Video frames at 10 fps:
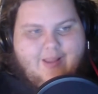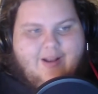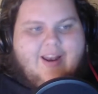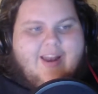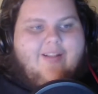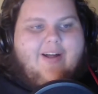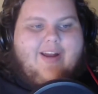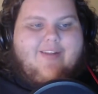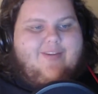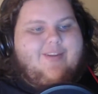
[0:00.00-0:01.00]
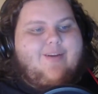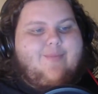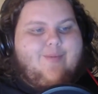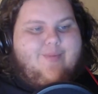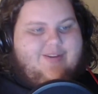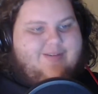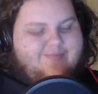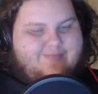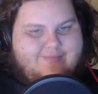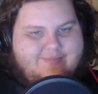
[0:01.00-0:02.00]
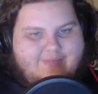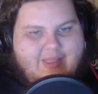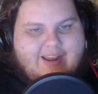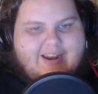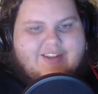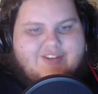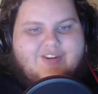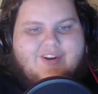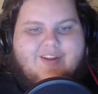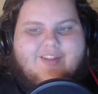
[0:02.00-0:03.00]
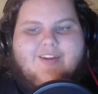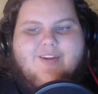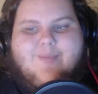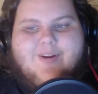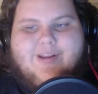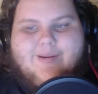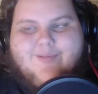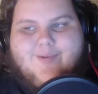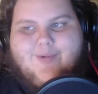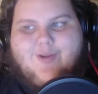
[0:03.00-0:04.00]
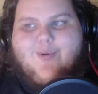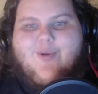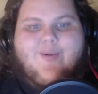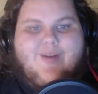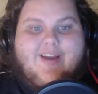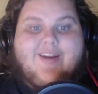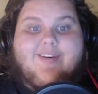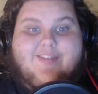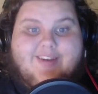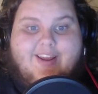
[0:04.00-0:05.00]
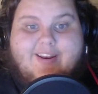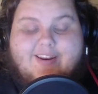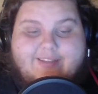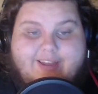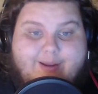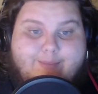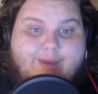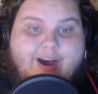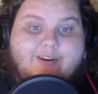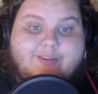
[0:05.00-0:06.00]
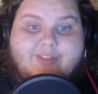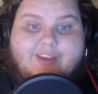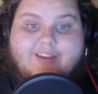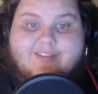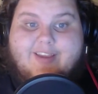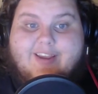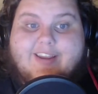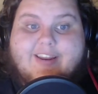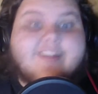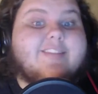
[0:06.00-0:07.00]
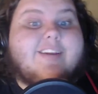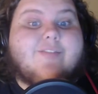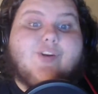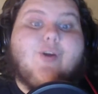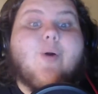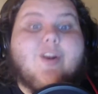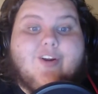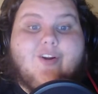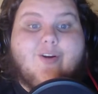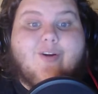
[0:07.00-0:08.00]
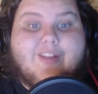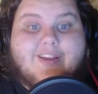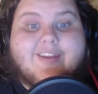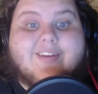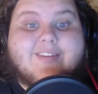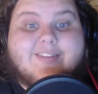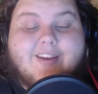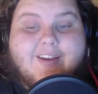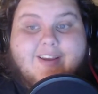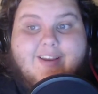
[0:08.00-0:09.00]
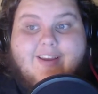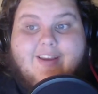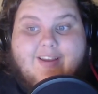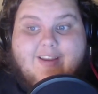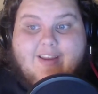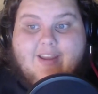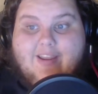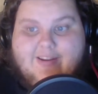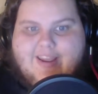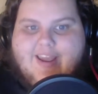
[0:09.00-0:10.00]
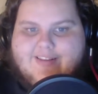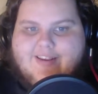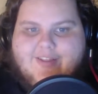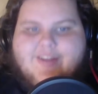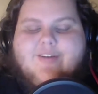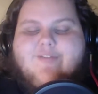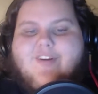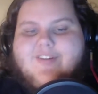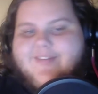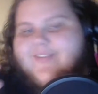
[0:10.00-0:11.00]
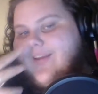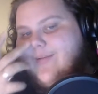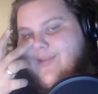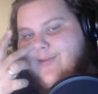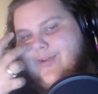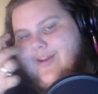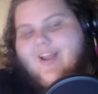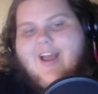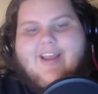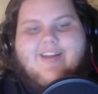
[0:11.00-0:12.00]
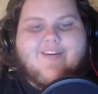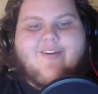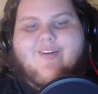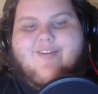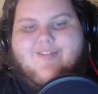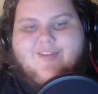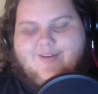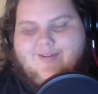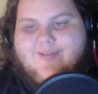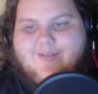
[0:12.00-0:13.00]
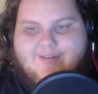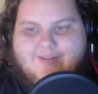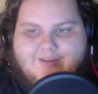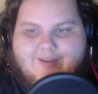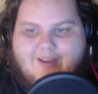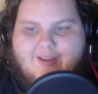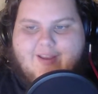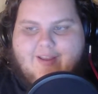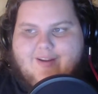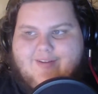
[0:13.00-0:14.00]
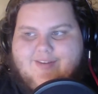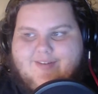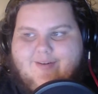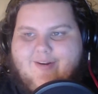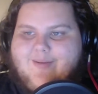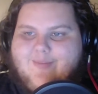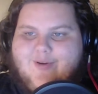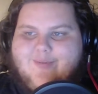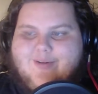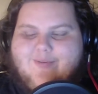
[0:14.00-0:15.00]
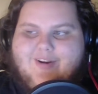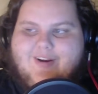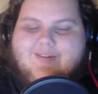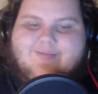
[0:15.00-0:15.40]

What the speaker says: Or not a lot of the humor, but a nice chunk of the humor comes from Goku not understanding, modern things. He doesn't even know what a girl is and can't tell the difference between a guy and a girl, so there's this great moment where